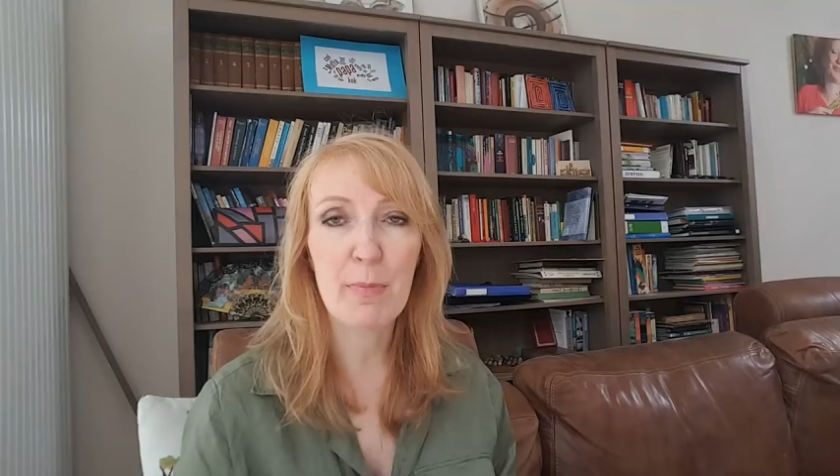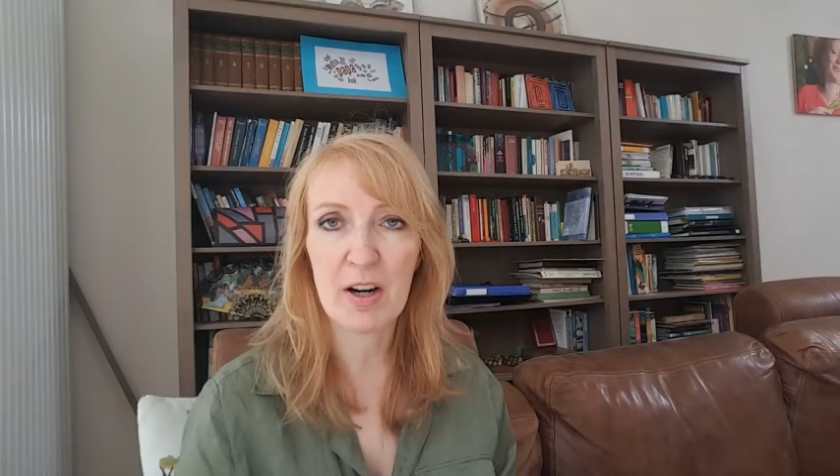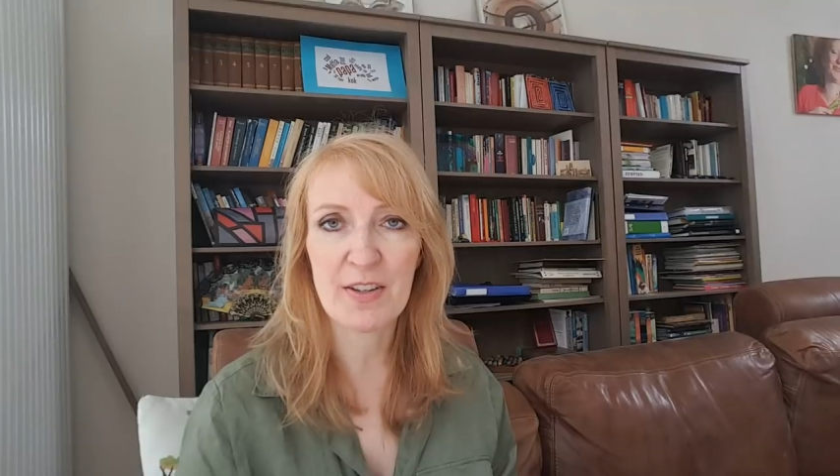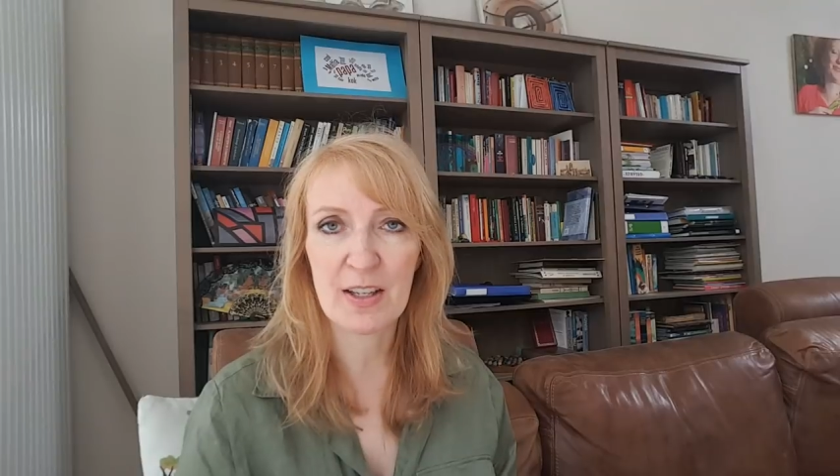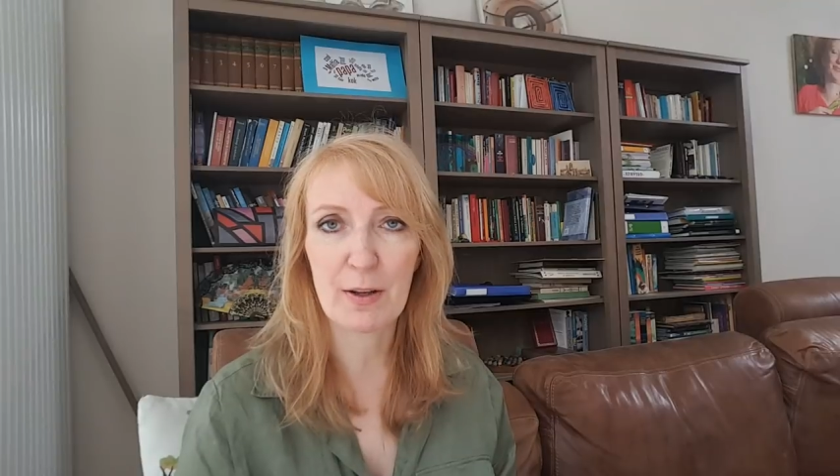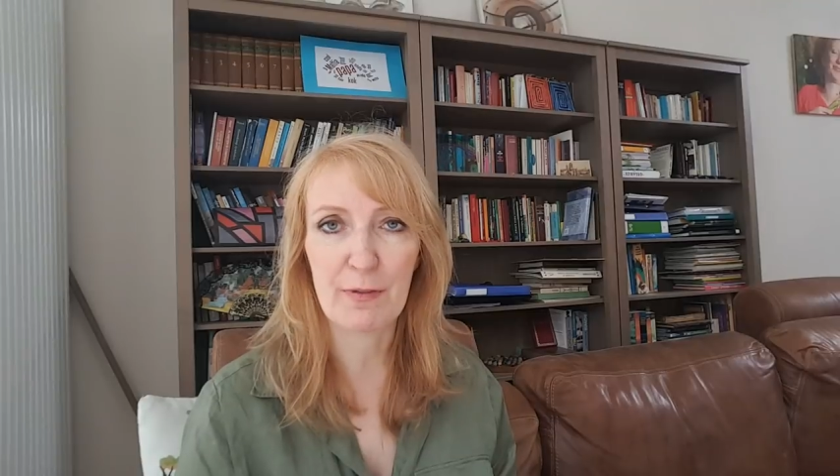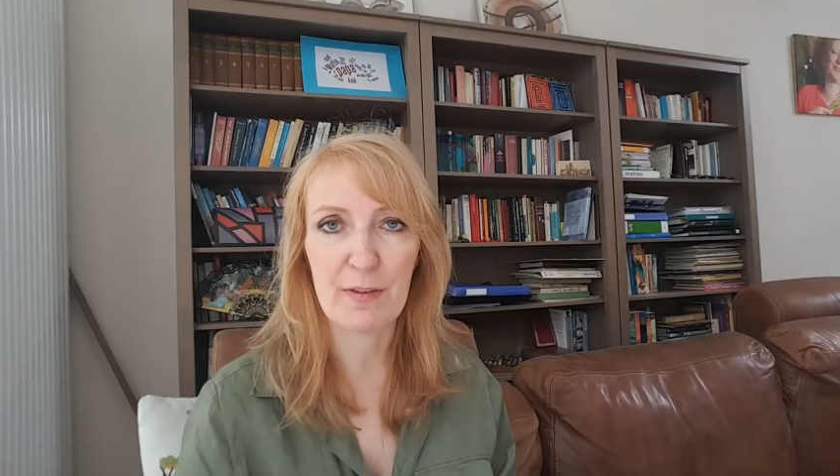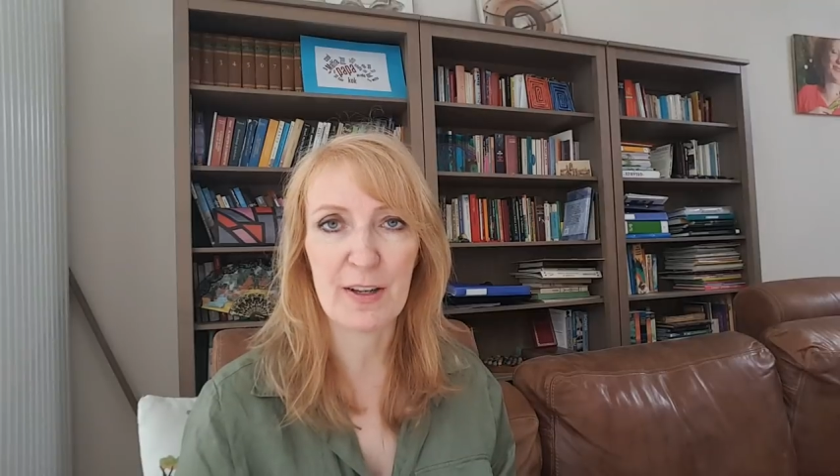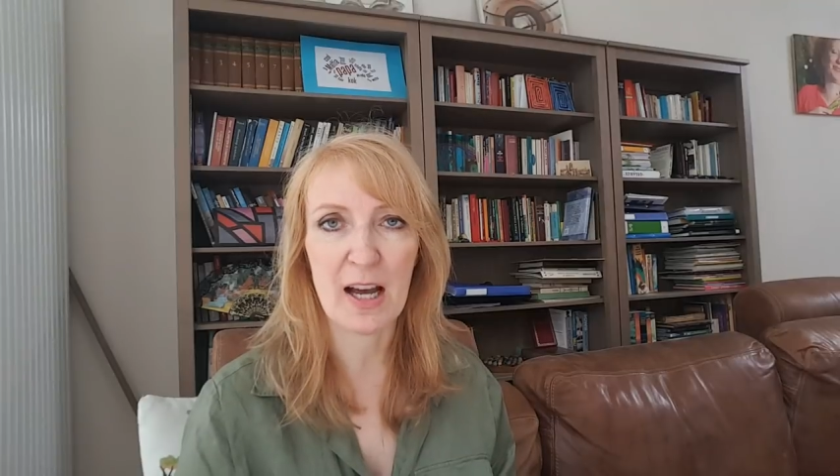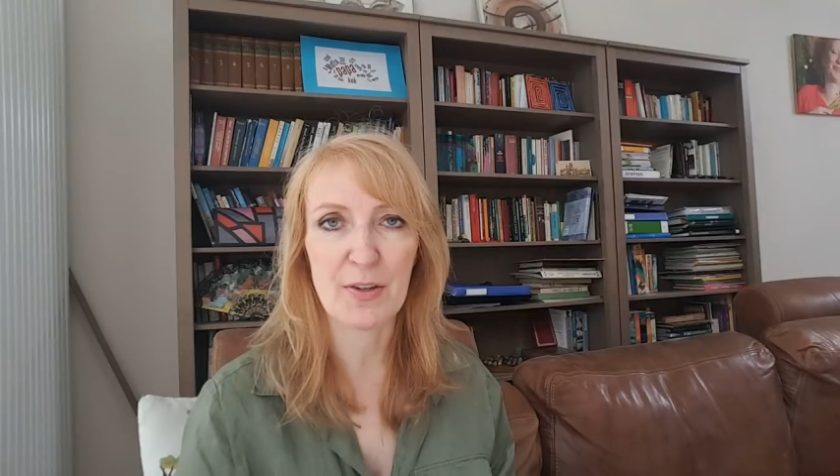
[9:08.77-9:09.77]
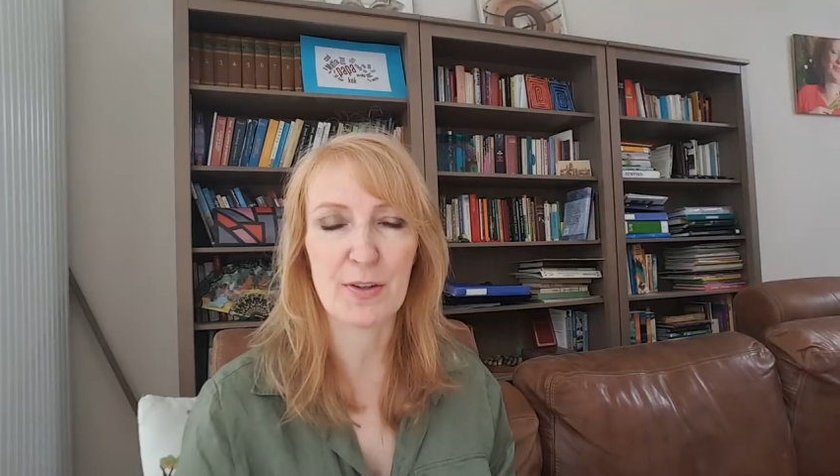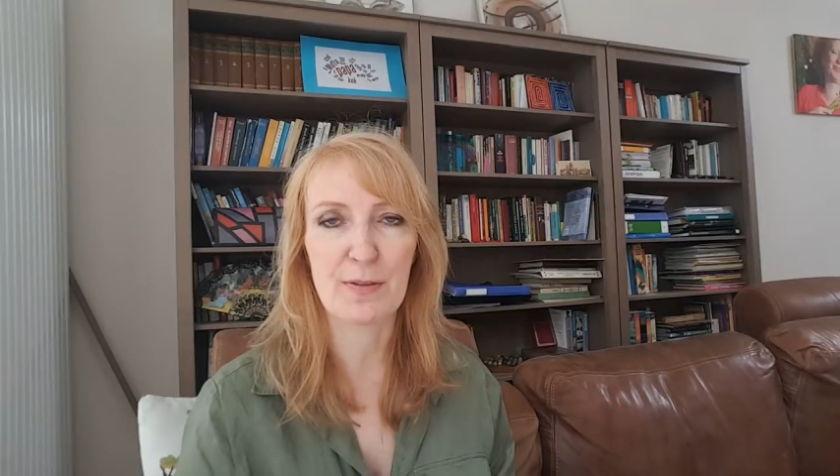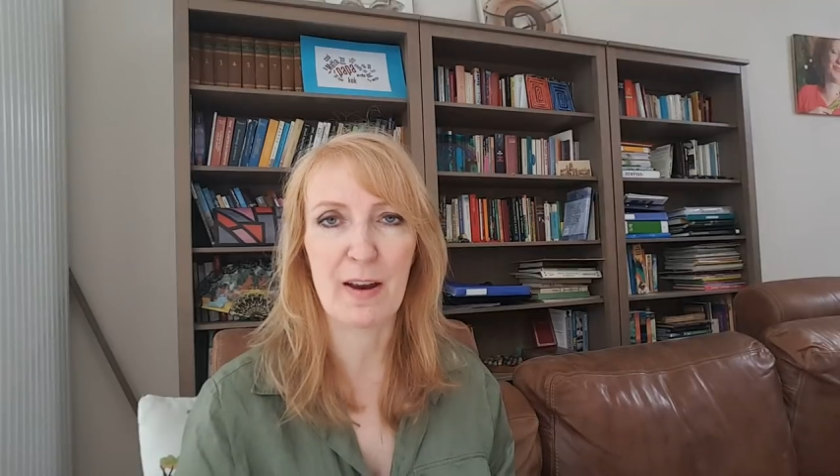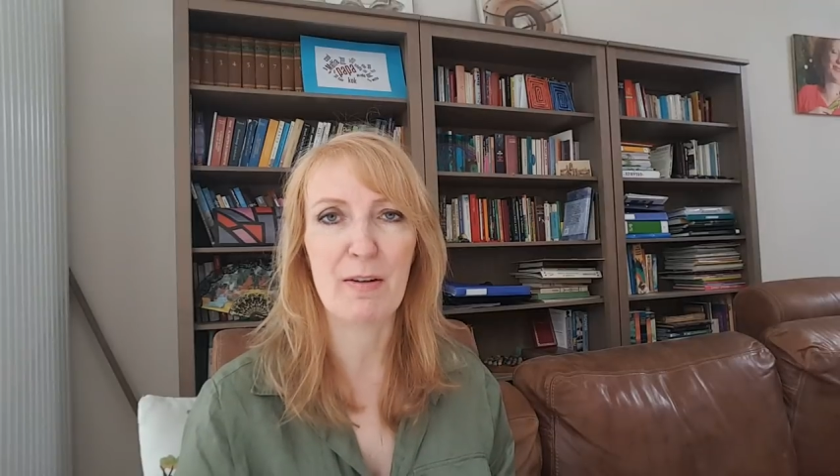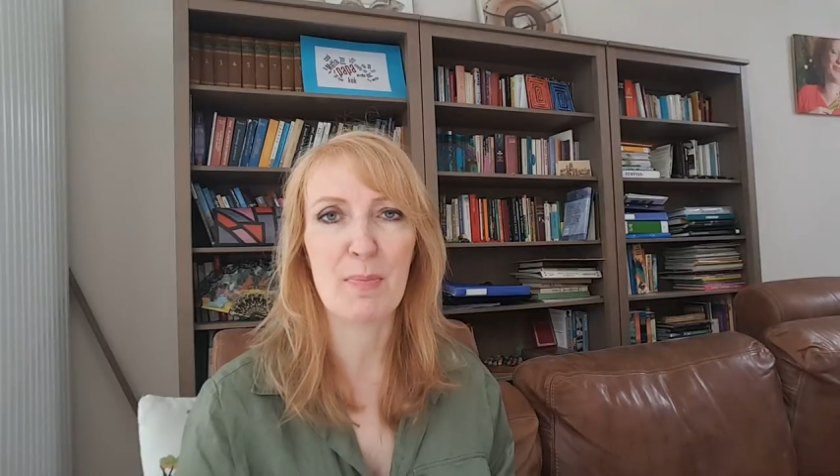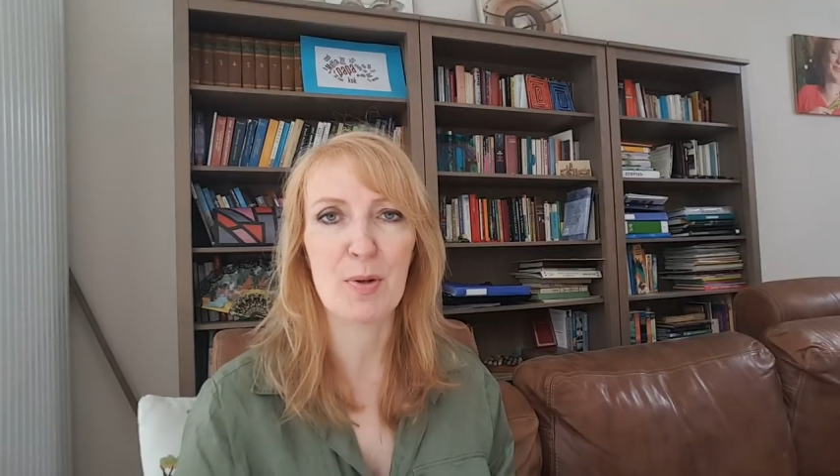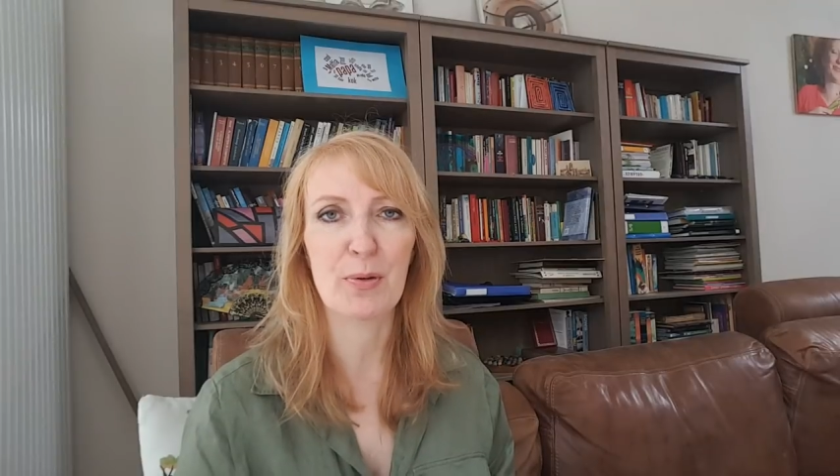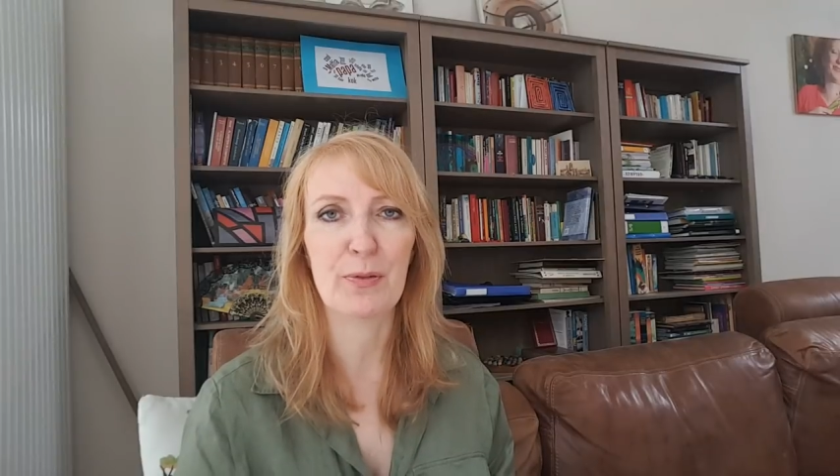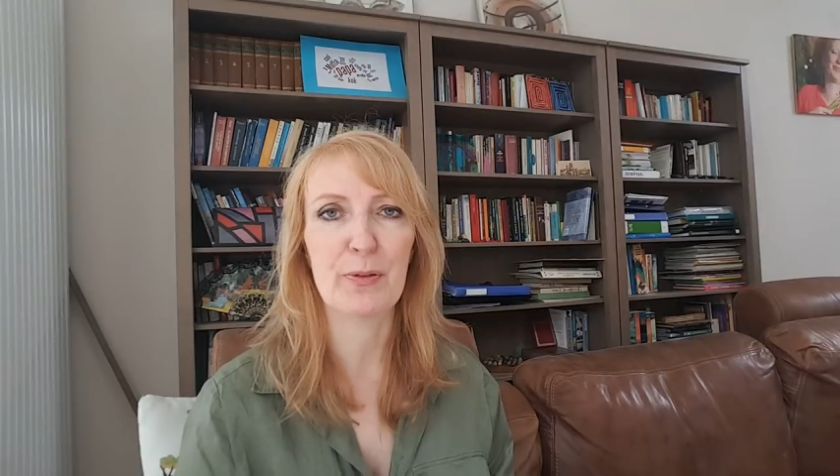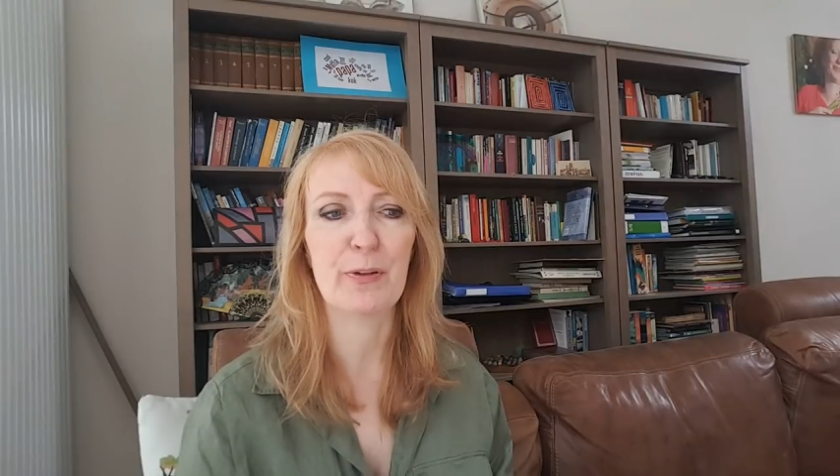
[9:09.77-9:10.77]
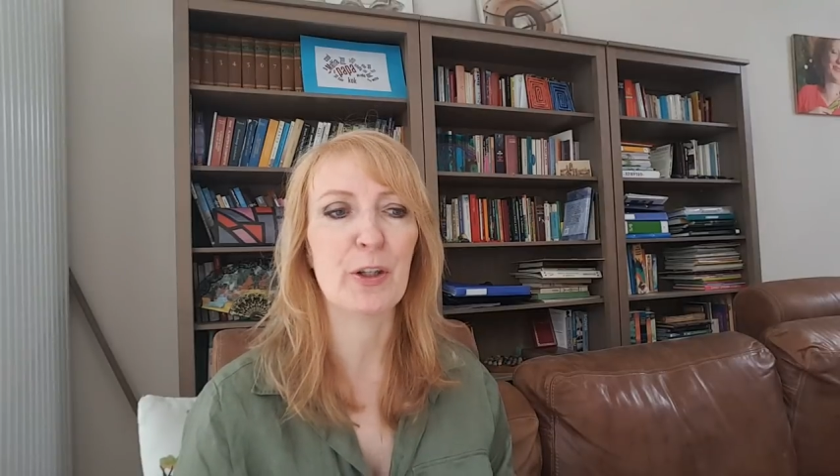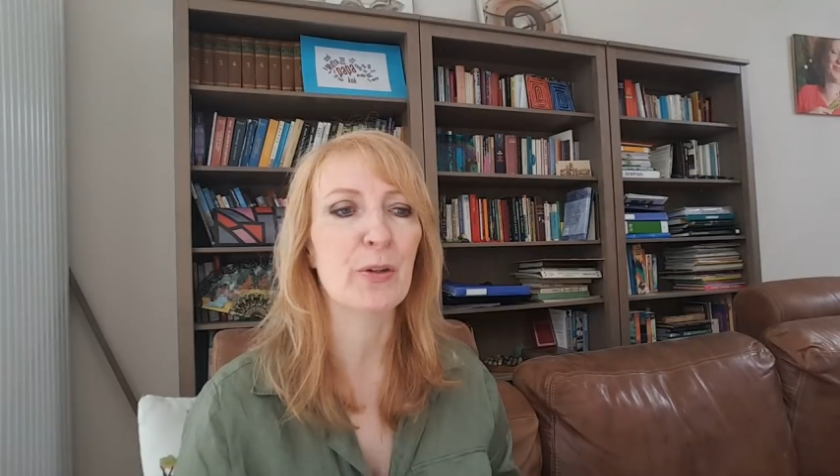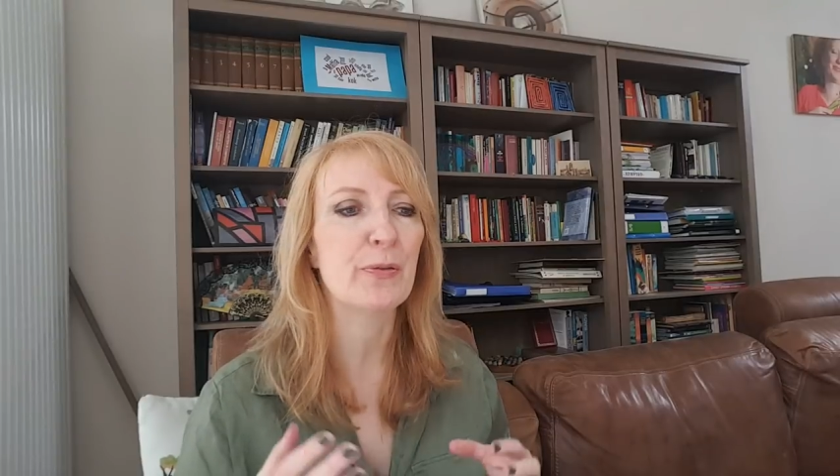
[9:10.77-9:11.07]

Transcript: Mars in the fifth house is very beautiful for you.